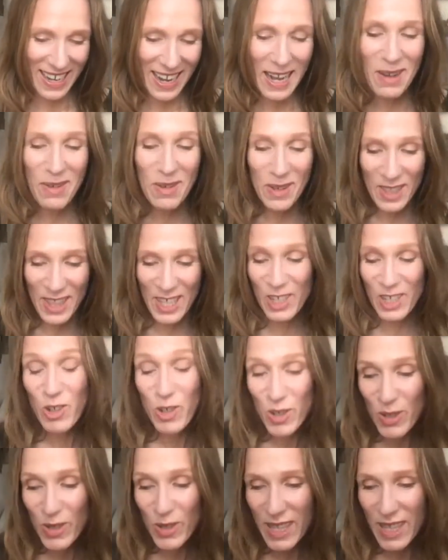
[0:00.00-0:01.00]
The
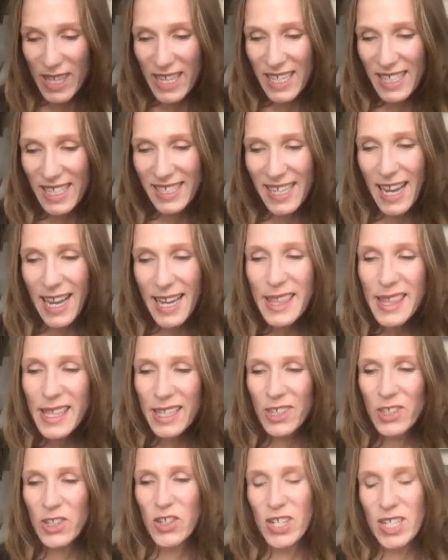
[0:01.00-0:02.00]
truth is, I
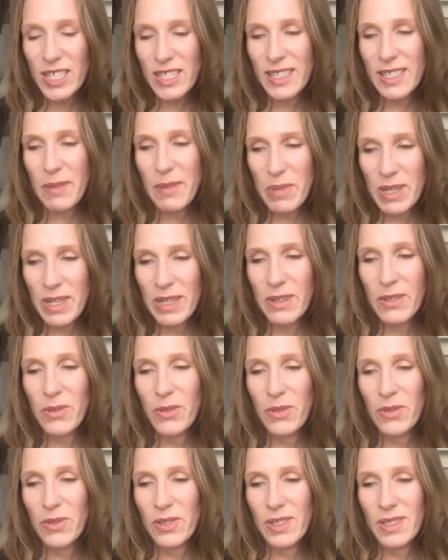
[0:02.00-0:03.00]
think she's somebody
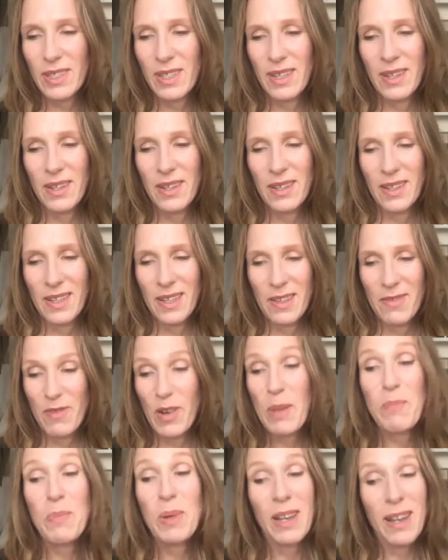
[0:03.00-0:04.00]
who's
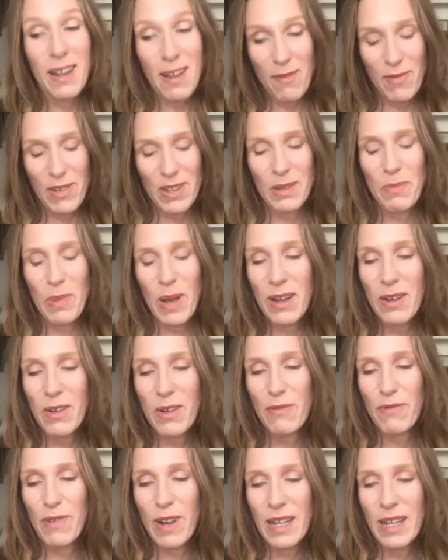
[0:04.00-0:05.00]
very beloved by her
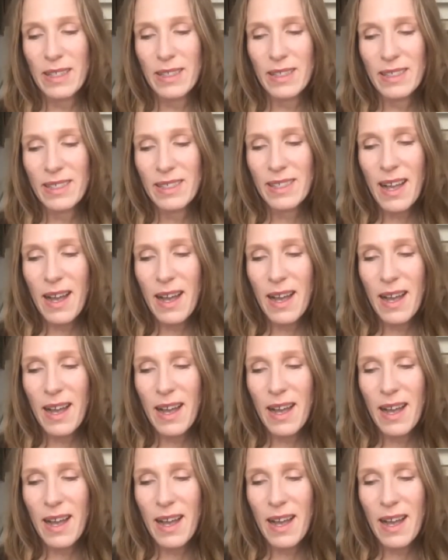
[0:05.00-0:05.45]
friends.